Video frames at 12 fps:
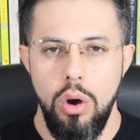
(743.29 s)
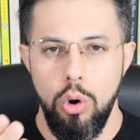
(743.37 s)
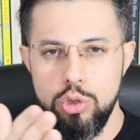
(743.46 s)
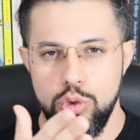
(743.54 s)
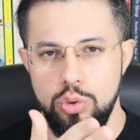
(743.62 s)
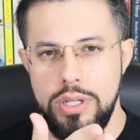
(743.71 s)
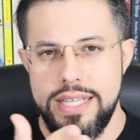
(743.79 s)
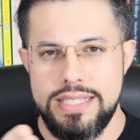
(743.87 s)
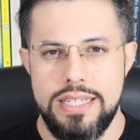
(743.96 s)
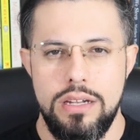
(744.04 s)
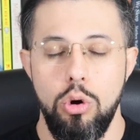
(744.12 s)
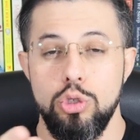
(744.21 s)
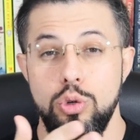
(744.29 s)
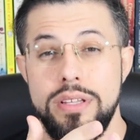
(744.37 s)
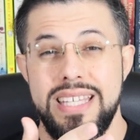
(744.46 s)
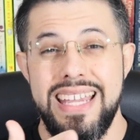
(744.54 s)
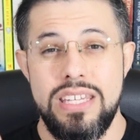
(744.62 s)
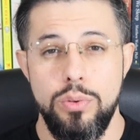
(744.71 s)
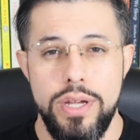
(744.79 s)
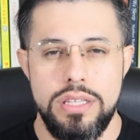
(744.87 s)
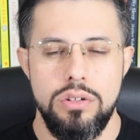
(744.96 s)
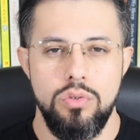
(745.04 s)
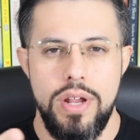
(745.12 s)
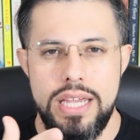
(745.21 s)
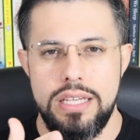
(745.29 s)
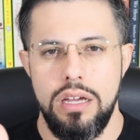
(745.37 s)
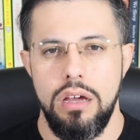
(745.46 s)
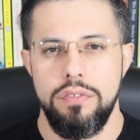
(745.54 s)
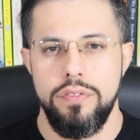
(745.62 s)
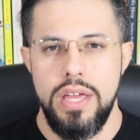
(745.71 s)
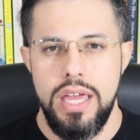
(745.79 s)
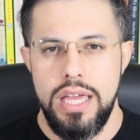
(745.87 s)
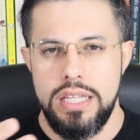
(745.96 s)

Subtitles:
or to lessen or to attenuate the rate of